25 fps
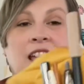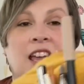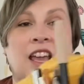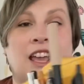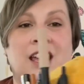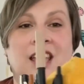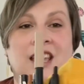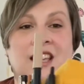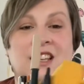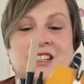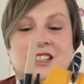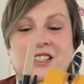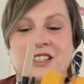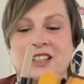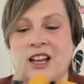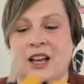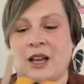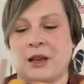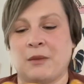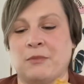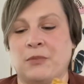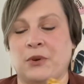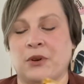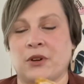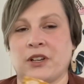and
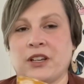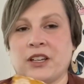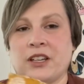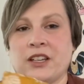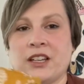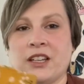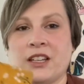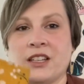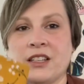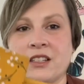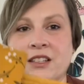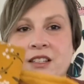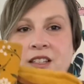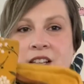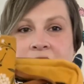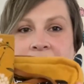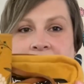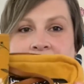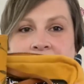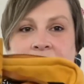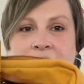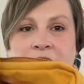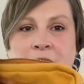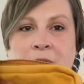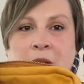I put it
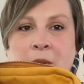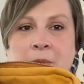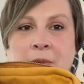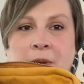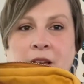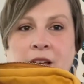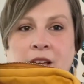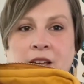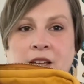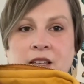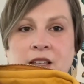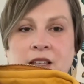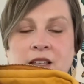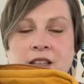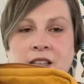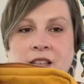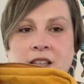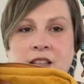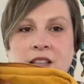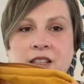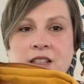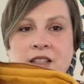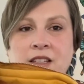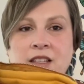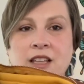inside of my bag.
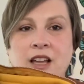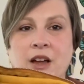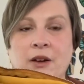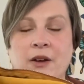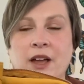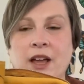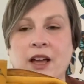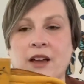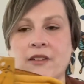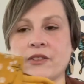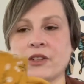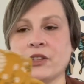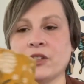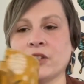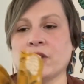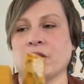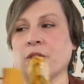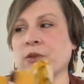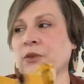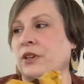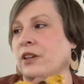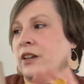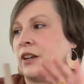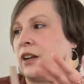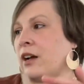And this is how I have it
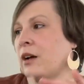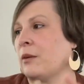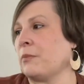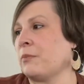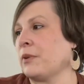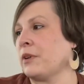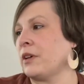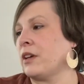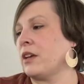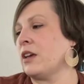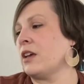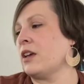loaded up.